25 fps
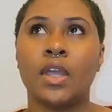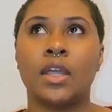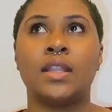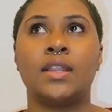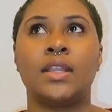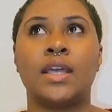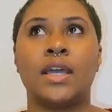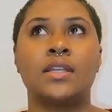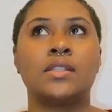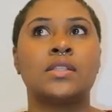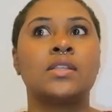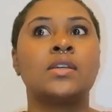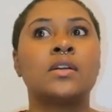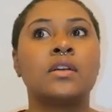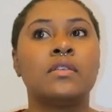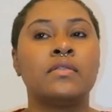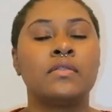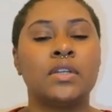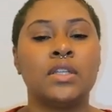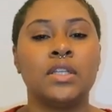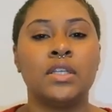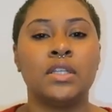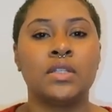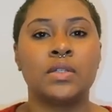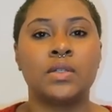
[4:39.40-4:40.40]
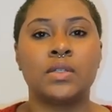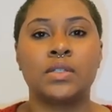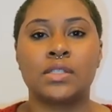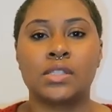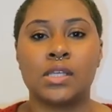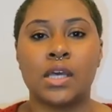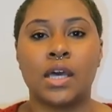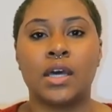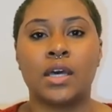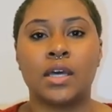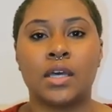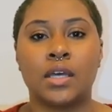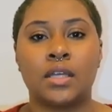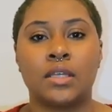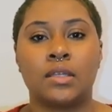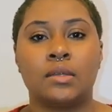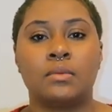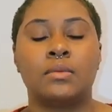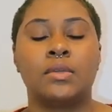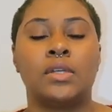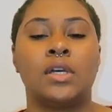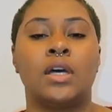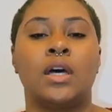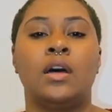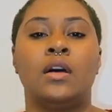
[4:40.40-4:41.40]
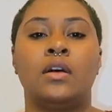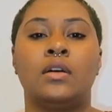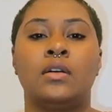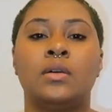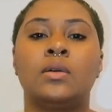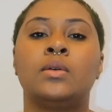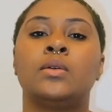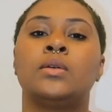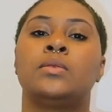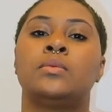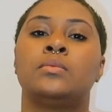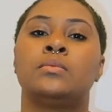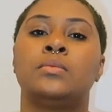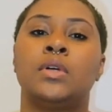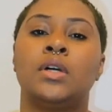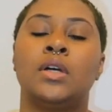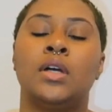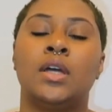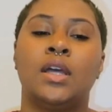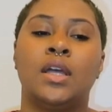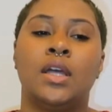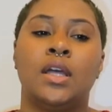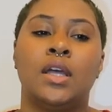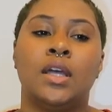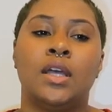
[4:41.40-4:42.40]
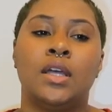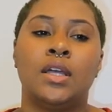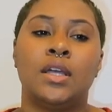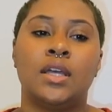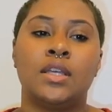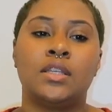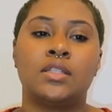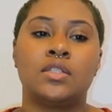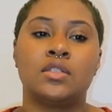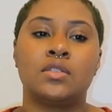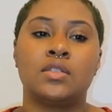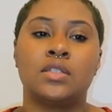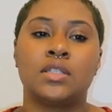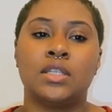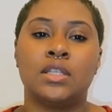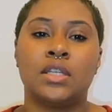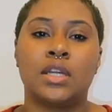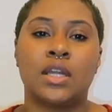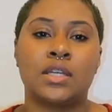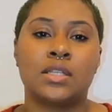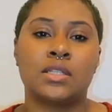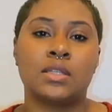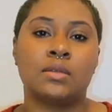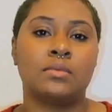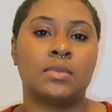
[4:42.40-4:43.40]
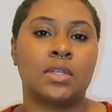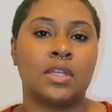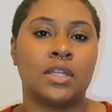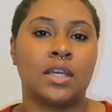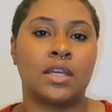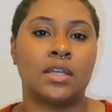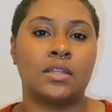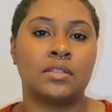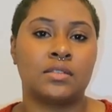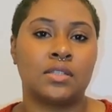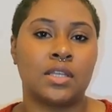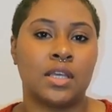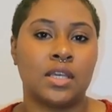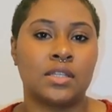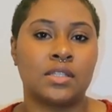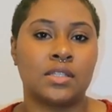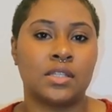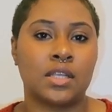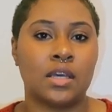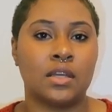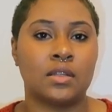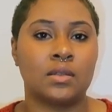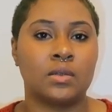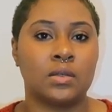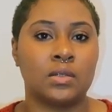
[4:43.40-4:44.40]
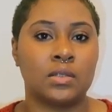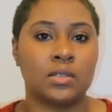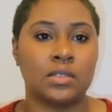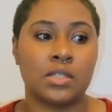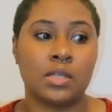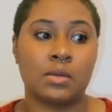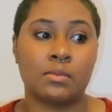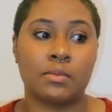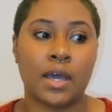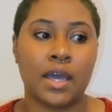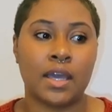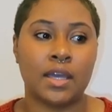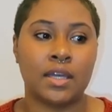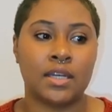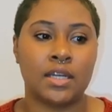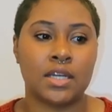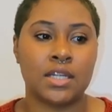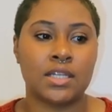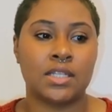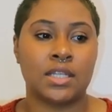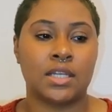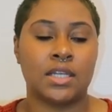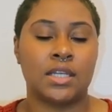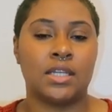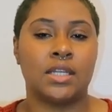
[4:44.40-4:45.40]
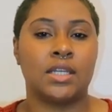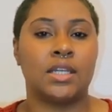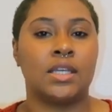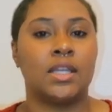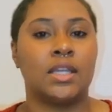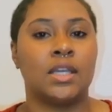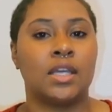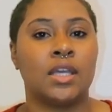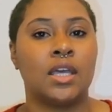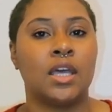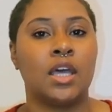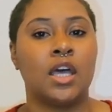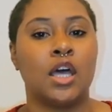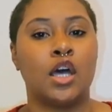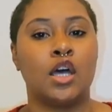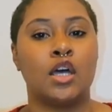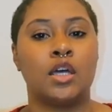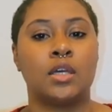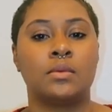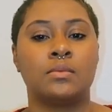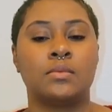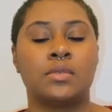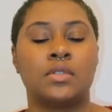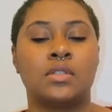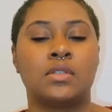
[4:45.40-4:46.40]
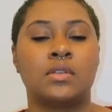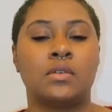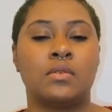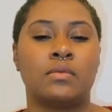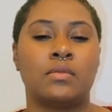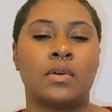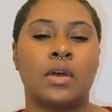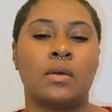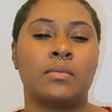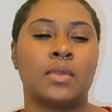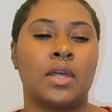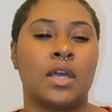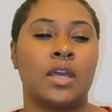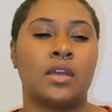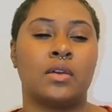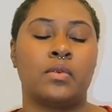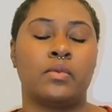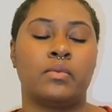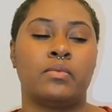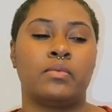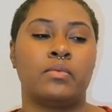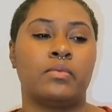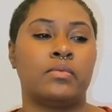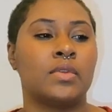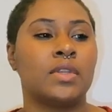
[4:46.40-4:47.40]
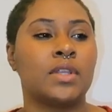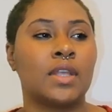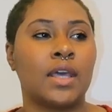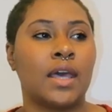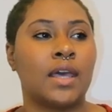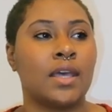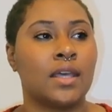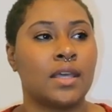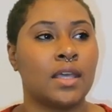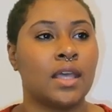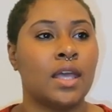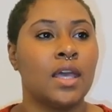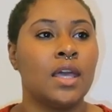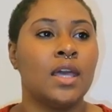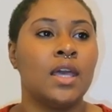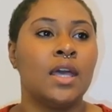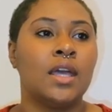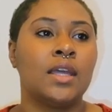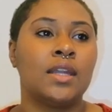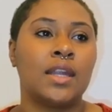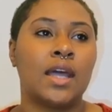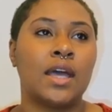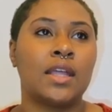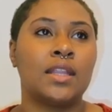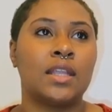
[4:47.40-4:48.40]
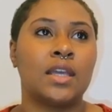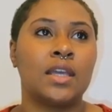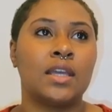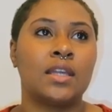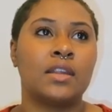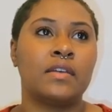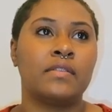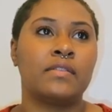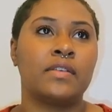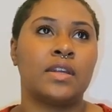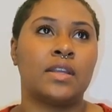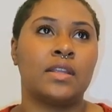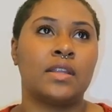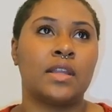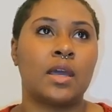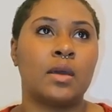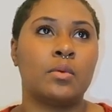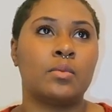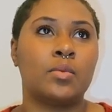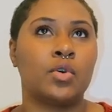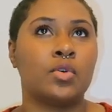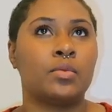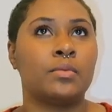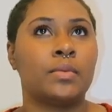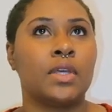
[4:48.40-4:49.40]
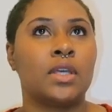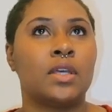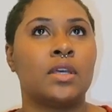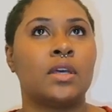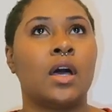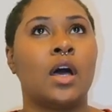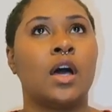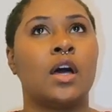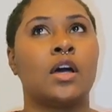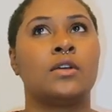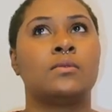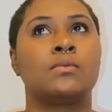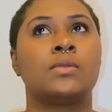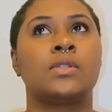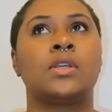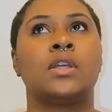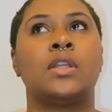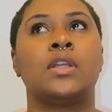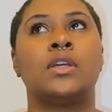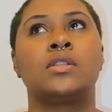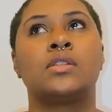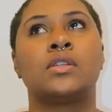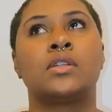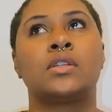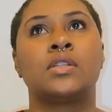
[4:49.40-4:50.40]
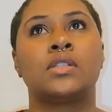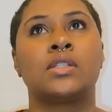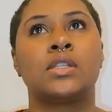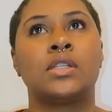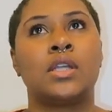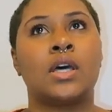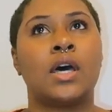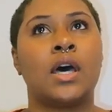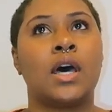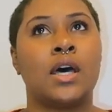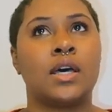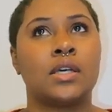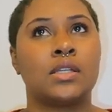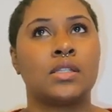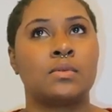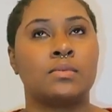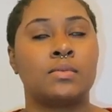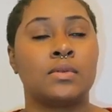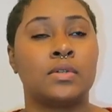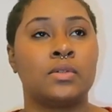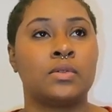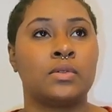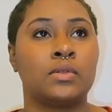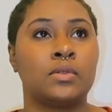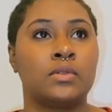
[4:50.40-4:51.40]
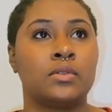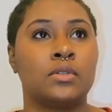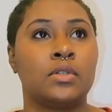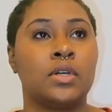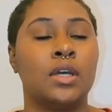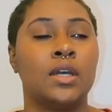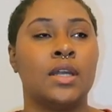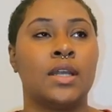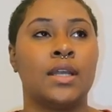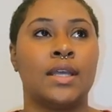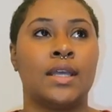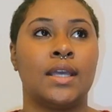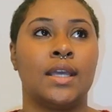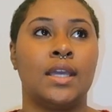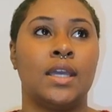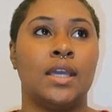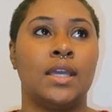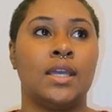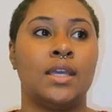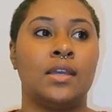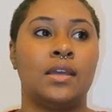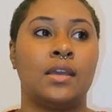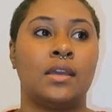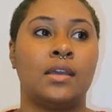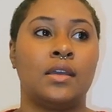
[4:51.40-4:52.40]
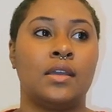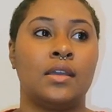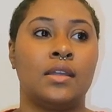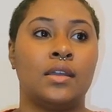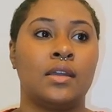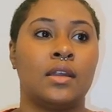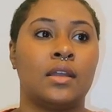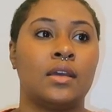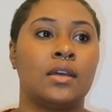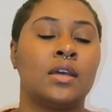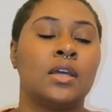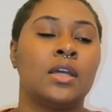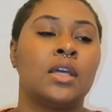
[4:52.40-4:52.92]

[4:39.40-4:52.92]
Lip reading: that took a really long time. It's usually not something that takes that long, to my understanding. So I'm like, what the heck, not thinking of it in that moment. So they took her to the hospital, and